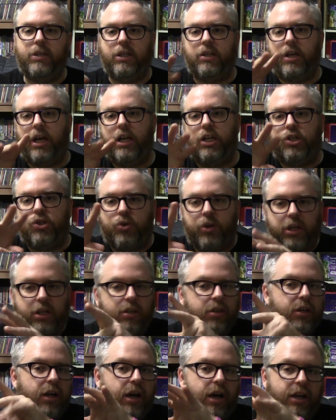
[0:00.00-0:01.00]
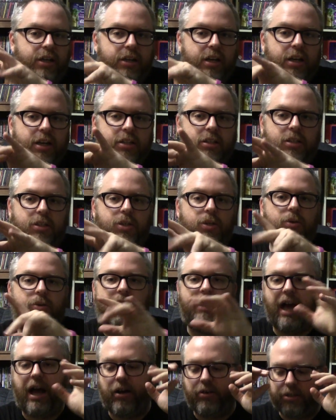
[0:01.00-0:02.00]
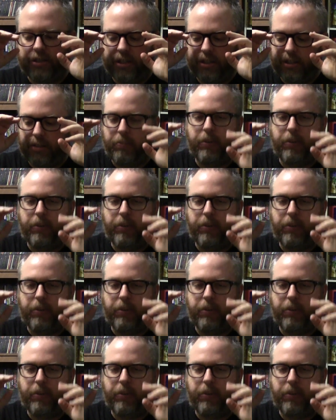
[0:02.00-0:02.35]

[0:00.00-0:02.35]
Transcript: that kind of trickled on to two thousands,